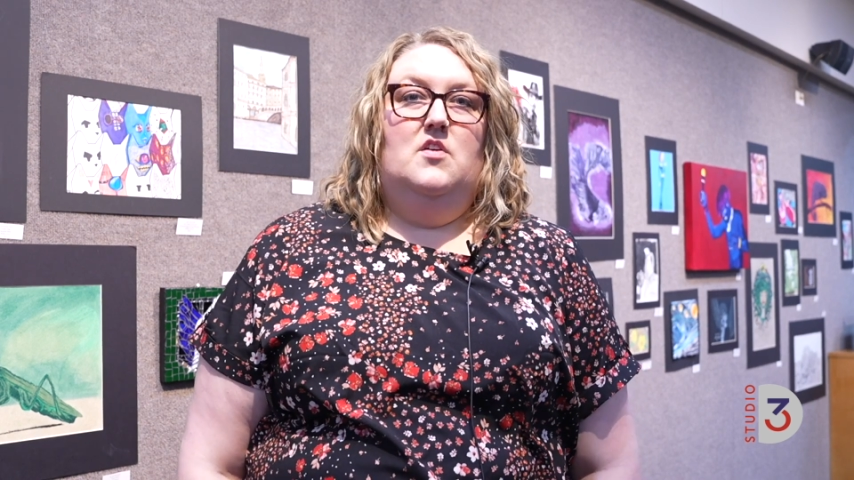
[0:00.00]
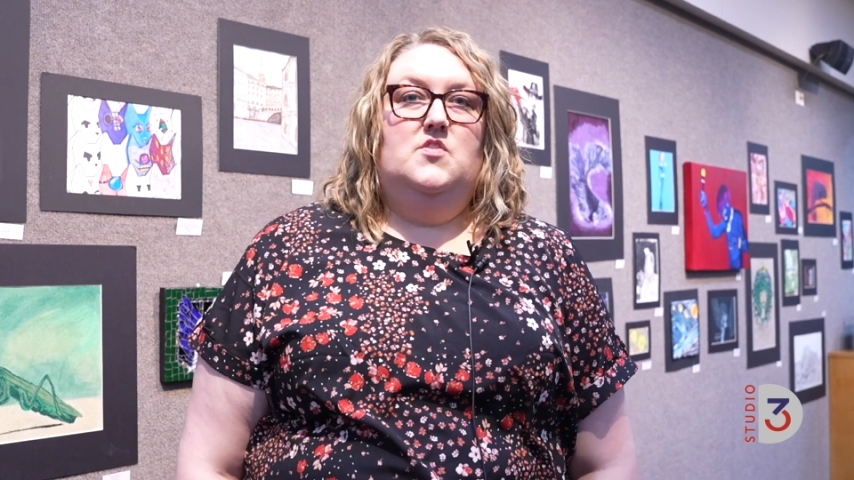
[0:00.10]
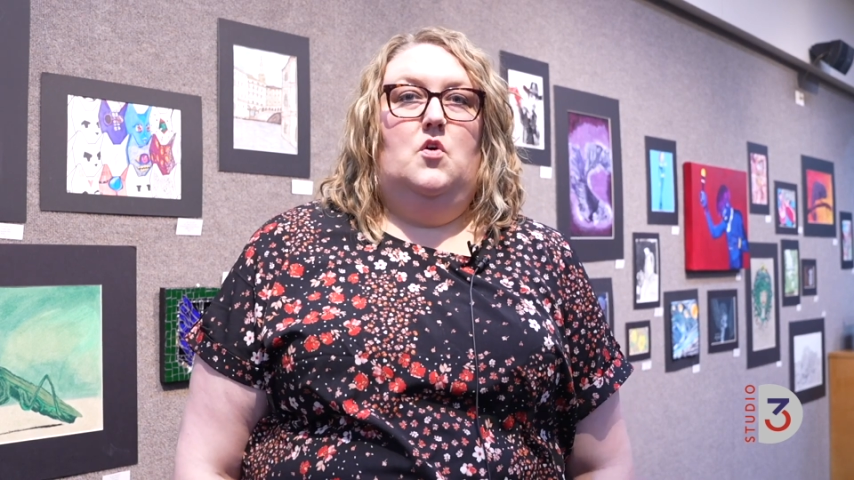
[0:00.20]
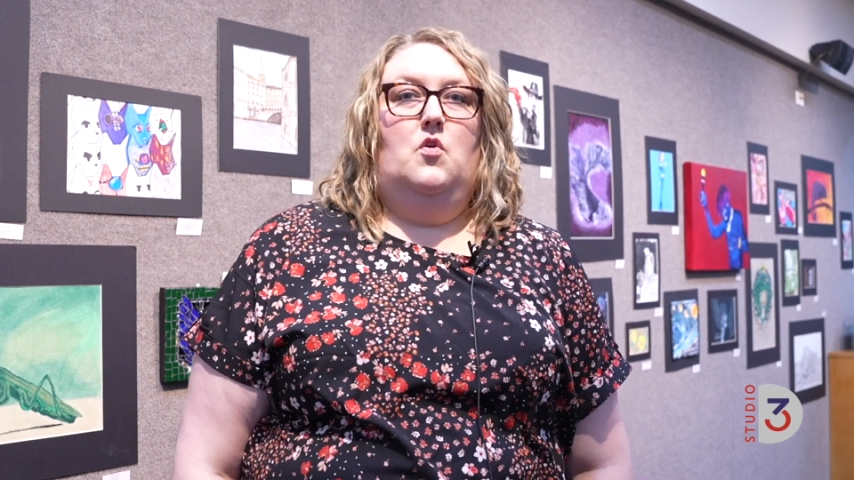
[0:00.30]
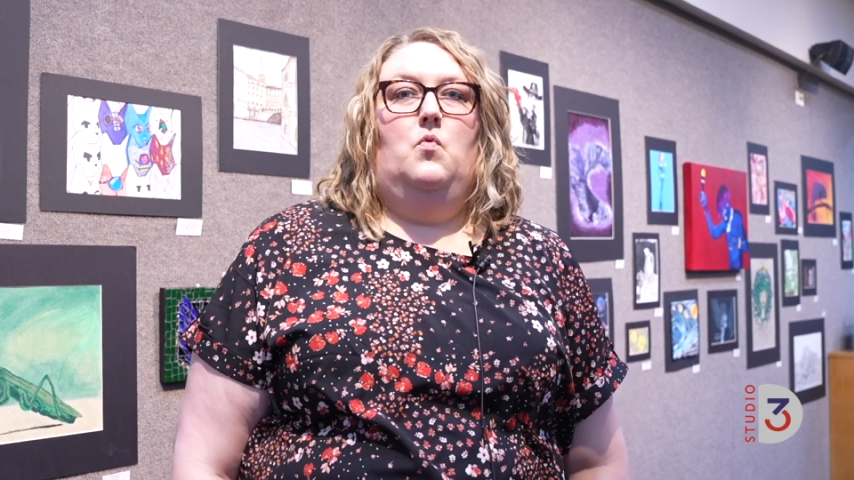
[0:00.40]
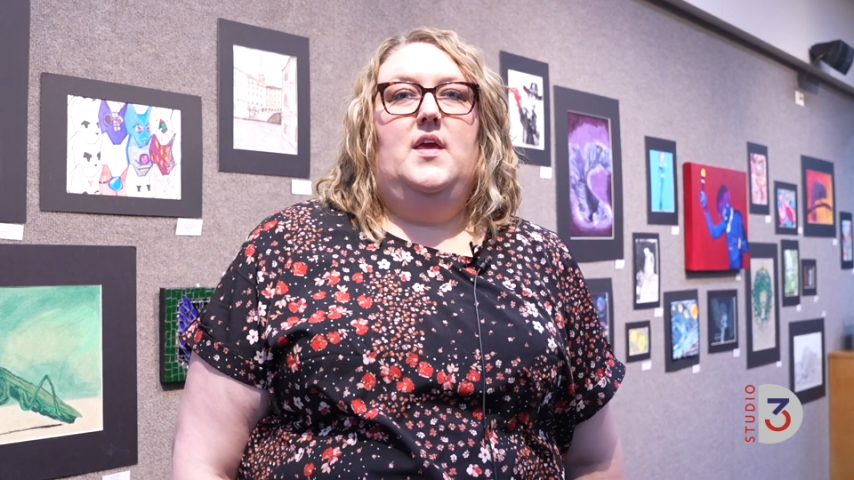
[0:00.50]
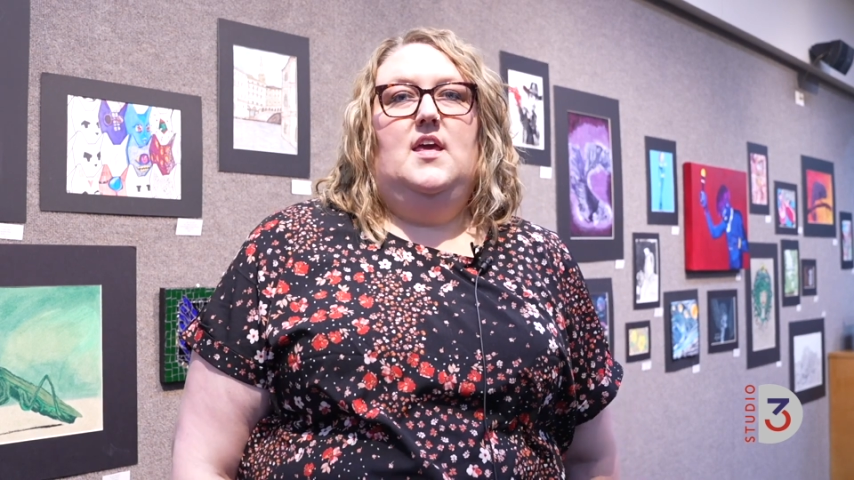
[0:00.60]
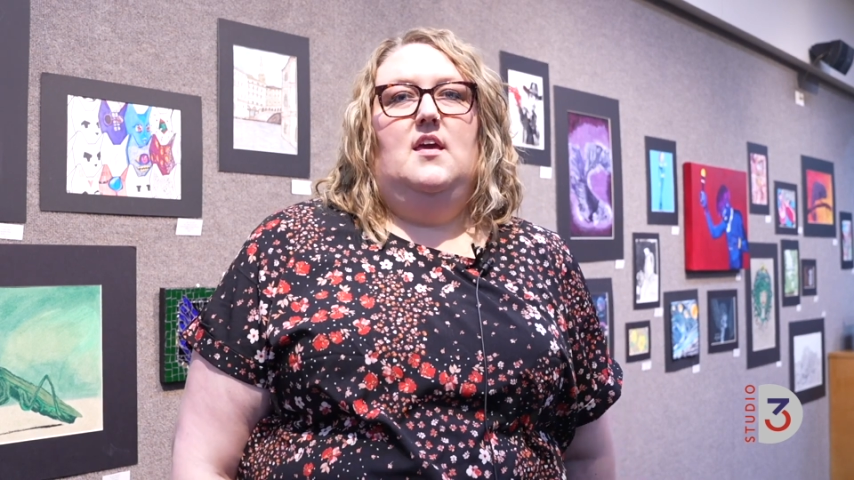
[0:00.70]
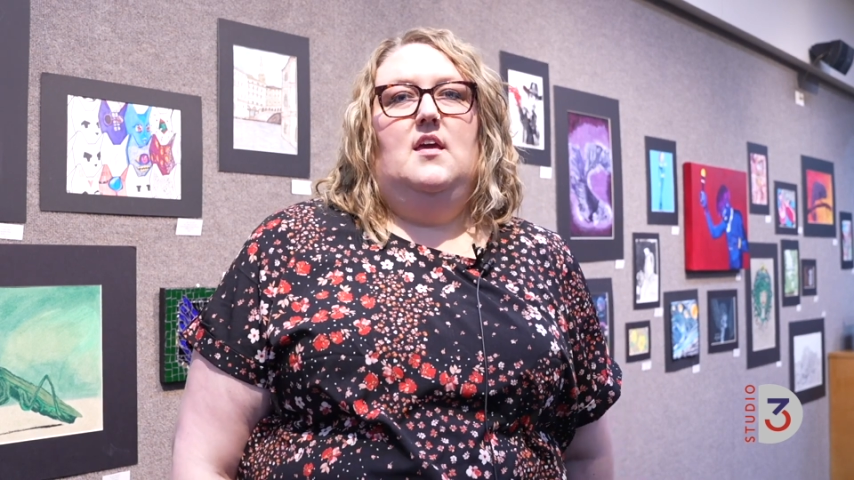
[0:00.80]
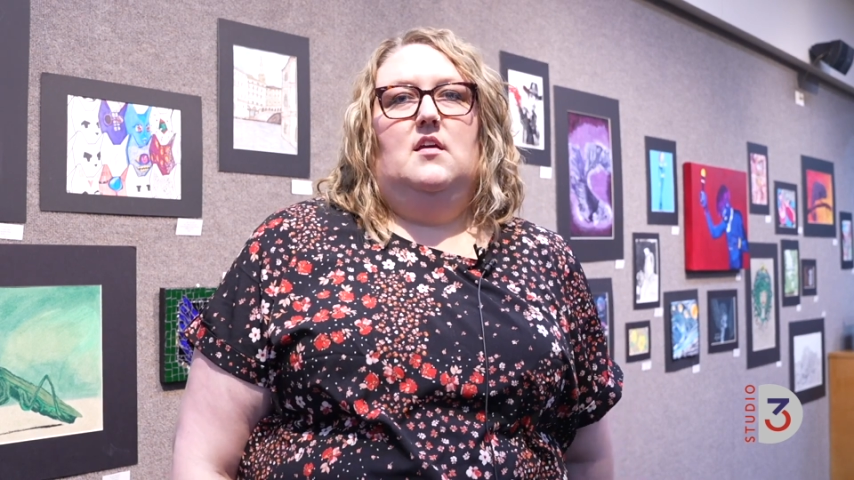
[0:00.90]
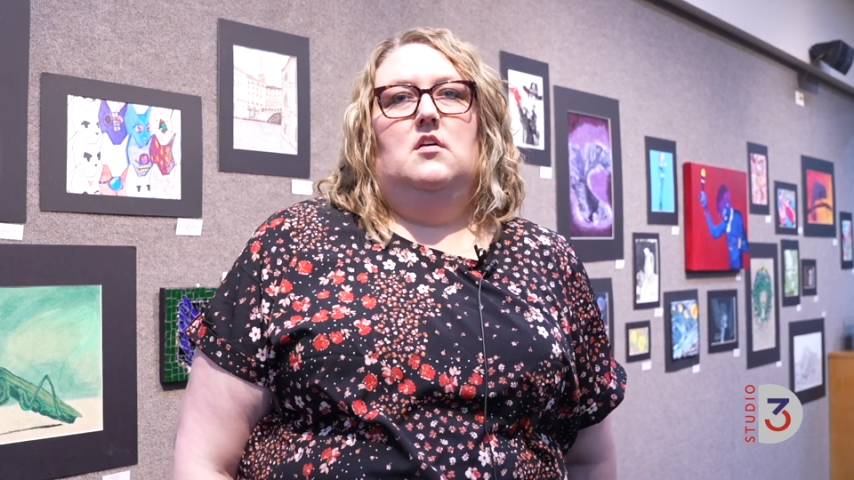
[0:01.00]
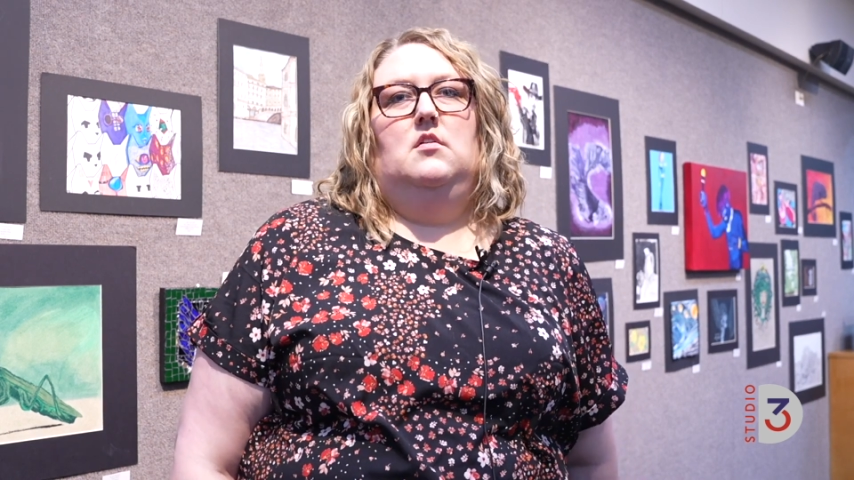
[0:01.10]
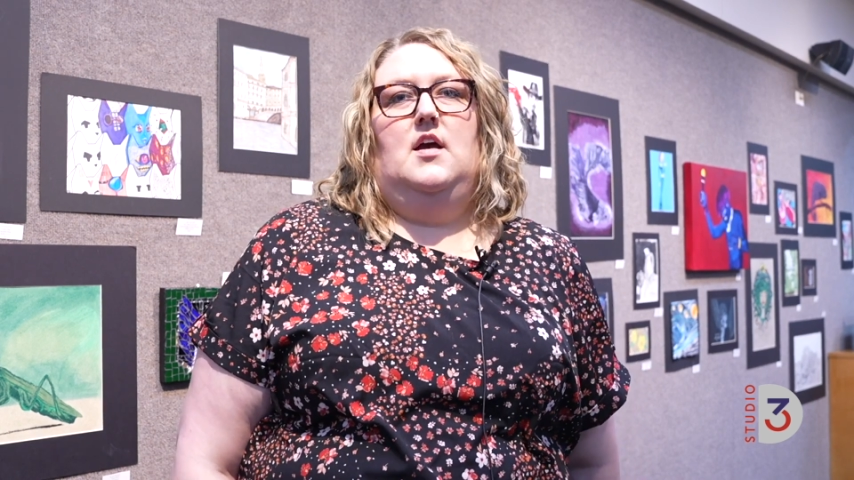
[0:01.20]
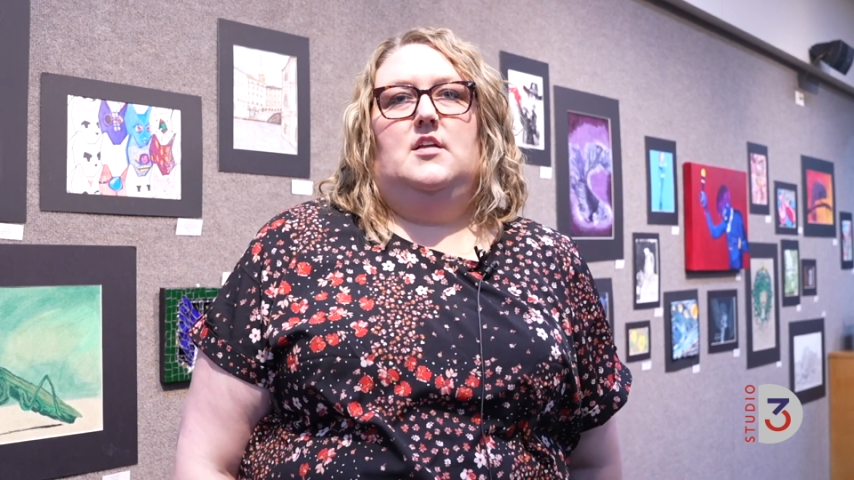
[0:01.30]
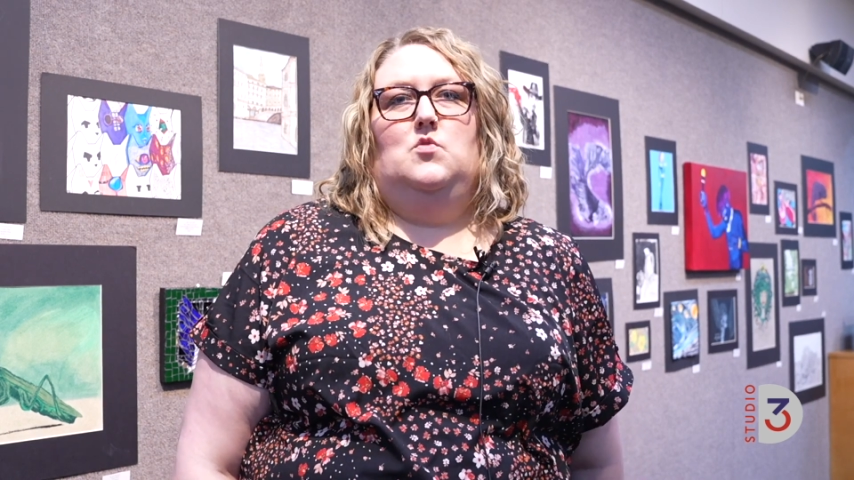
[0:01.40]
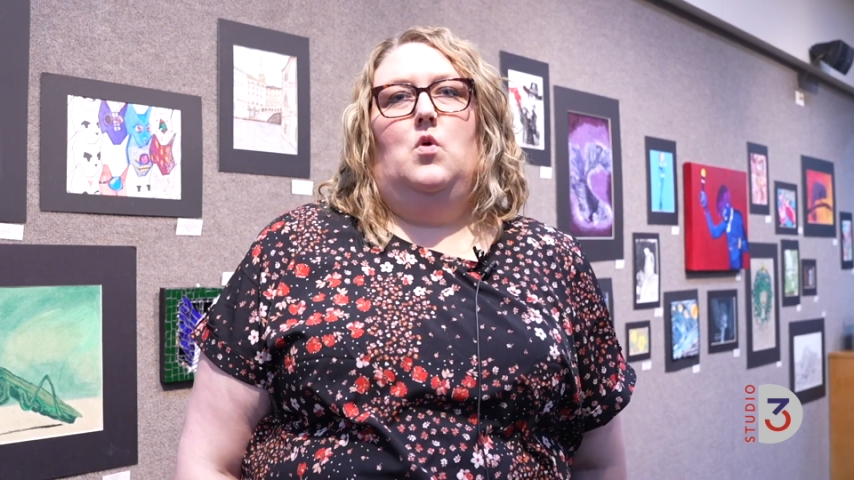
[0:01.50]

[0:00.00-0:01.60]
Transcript: So we collect